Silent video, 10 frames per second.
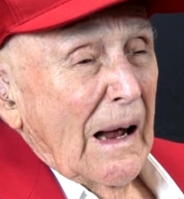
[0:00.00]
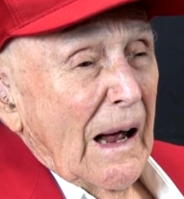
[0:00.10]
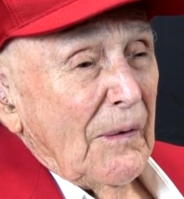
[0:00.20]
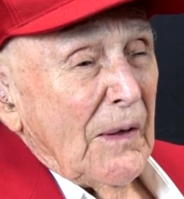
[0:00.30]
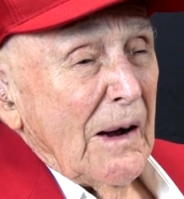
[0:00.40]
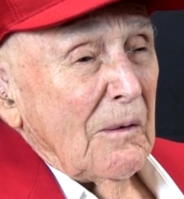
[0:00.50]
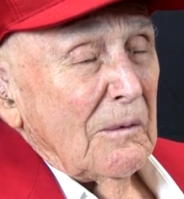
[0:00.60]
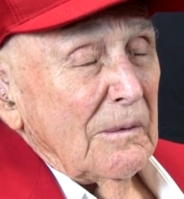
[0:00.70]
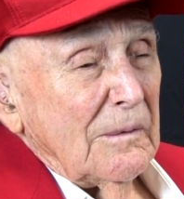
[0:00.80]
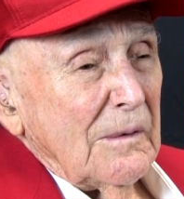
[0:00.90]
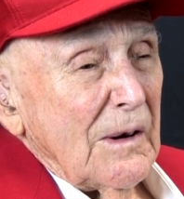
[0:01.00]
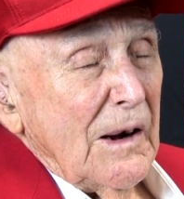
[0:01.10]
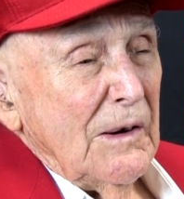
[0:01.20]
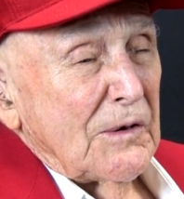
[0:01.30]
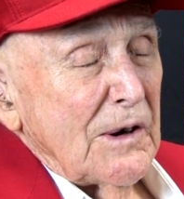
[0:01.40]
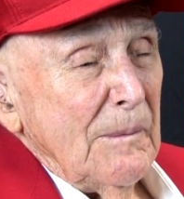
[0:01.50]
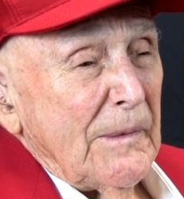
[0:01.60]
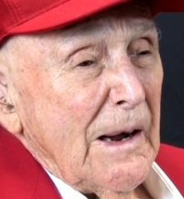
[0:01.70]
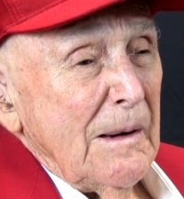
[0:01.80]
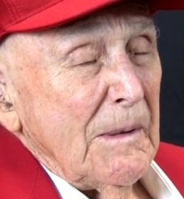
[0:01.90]
I think it's
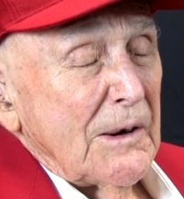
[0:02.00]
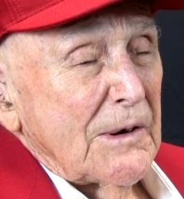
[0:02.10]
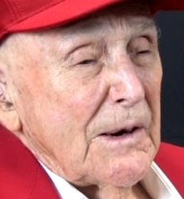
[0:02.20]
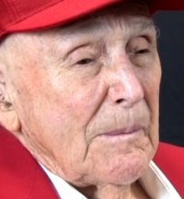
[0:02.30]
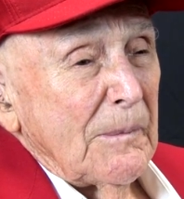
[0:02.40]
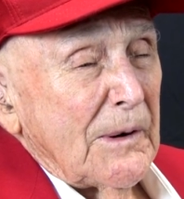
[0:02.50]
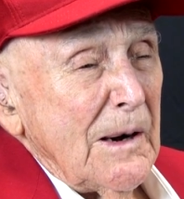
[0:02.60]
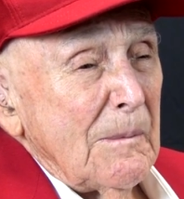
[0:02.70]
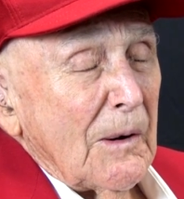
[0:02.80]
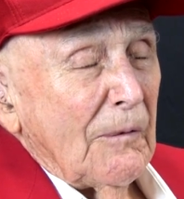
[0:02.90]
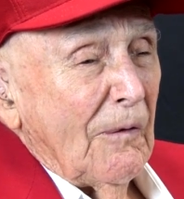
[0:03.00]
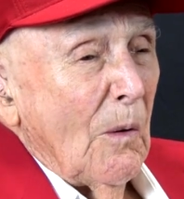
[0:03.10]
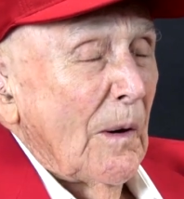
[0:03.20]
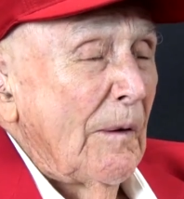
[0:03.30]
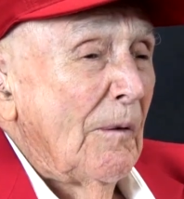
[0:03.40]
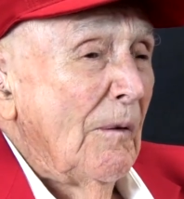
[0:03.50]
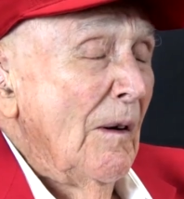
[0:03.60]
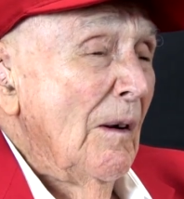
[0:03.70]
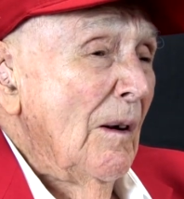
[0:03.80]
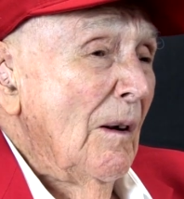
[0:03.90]
sometime in September
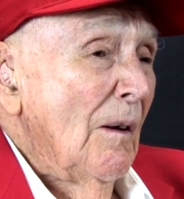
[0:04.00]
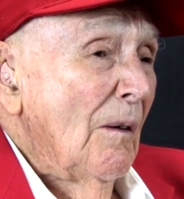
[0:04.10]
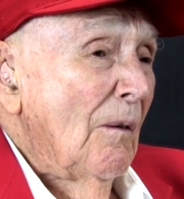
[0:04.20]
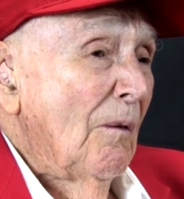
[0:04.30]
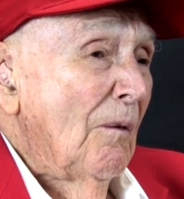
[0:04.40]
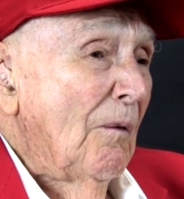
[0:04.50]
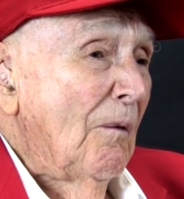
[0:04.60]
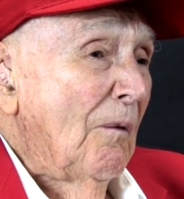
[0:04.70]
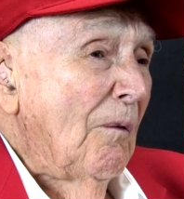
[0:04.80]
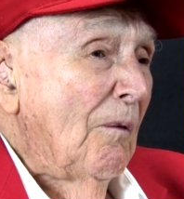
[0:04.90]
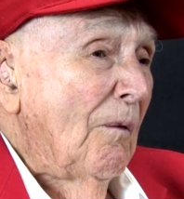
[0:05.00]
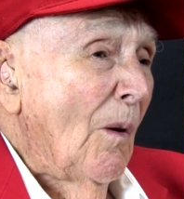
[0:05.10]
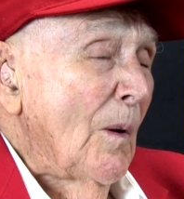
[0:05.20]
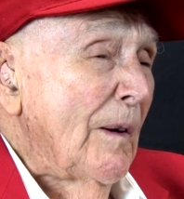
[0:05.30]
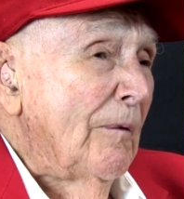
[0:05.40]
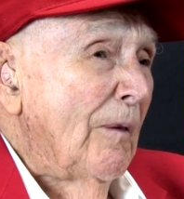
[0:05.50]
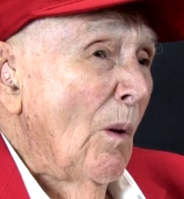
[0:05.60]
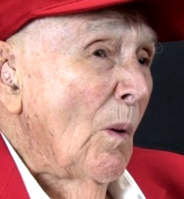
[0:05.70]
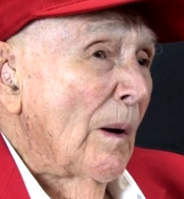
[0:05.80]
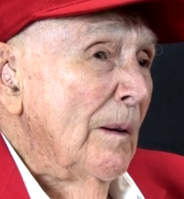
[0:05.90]

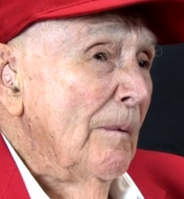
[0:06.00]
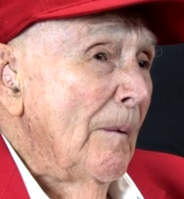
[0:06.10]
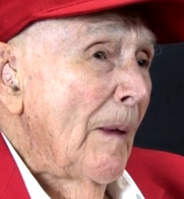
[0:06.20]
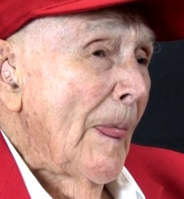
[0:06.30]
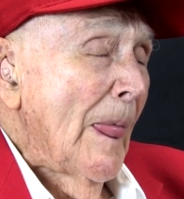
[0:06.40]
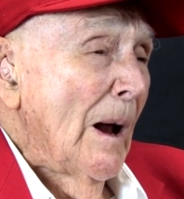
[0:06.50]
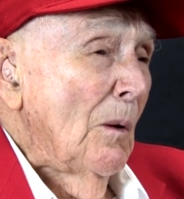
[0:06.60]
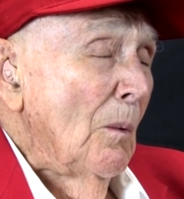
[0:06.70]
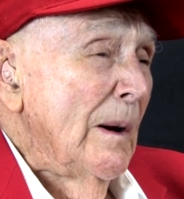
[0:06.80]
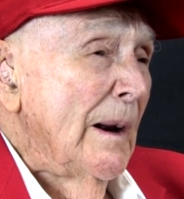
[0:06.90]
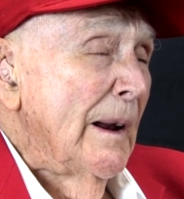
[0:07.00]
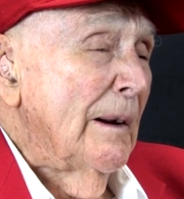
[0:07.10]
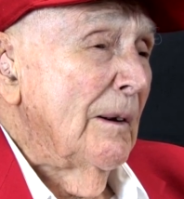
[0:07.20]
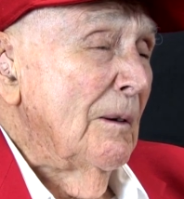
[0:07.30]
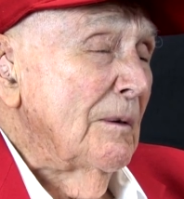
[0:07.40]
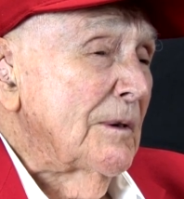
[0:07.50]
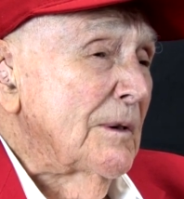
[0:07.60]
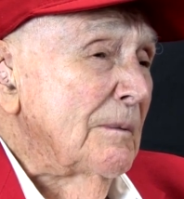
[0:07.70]
44, we landed on